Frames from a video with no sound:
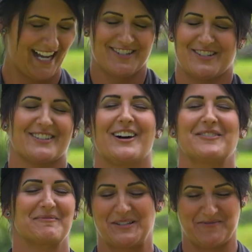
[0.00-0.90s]
I just love
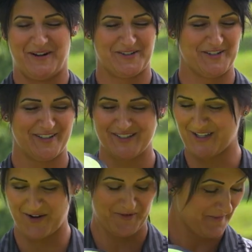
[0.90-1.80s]
them so much.
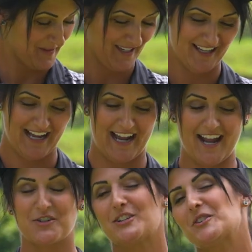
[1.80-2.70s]
So I
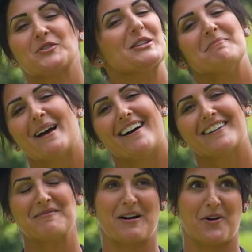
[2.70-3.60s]
actually usually
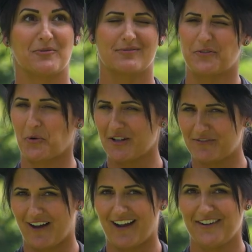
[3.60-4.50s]
bag about 4 to
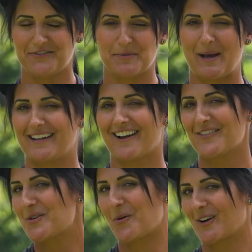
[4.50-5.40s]
5, depending
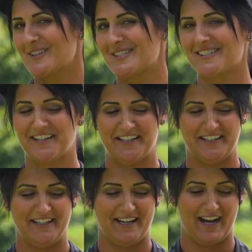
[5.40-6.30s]
on the course.
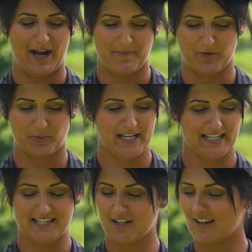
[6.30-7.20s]
Right
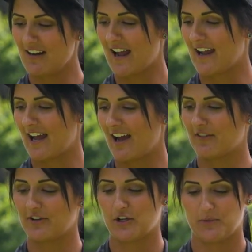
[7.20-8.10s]
here, I
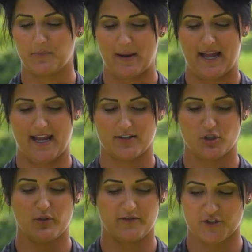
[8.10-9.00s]
have my
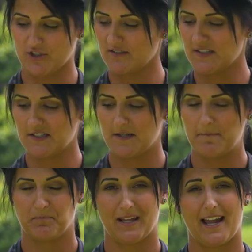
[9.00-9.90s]
2 Fissions.
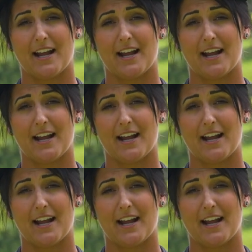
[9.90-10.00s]
I